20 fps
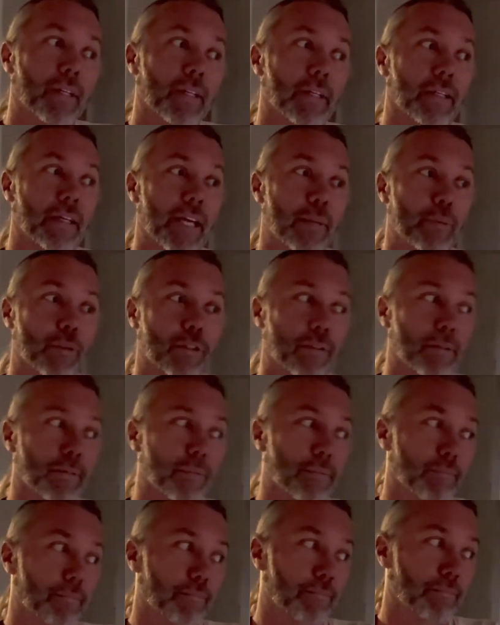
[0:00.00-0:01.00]

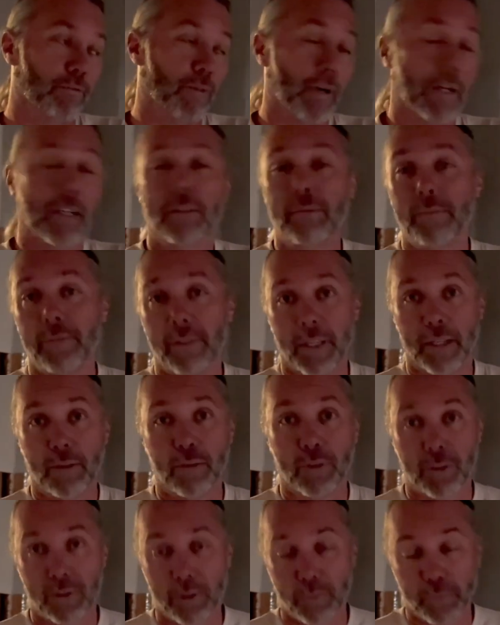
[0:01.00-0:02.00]
cable rail thing,
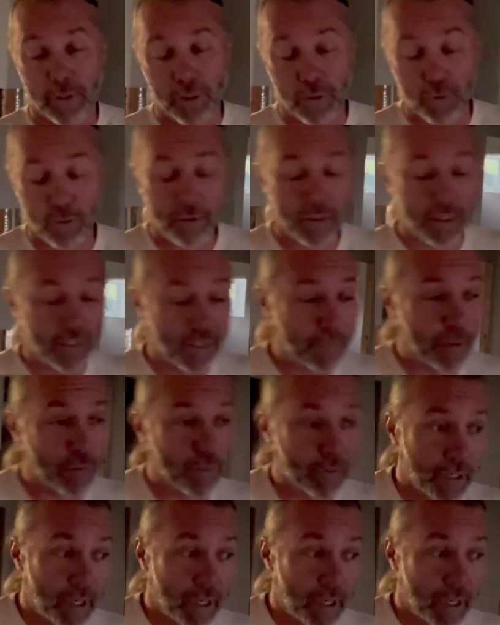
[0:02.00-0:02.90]
which is pretty cool, and Jimmy was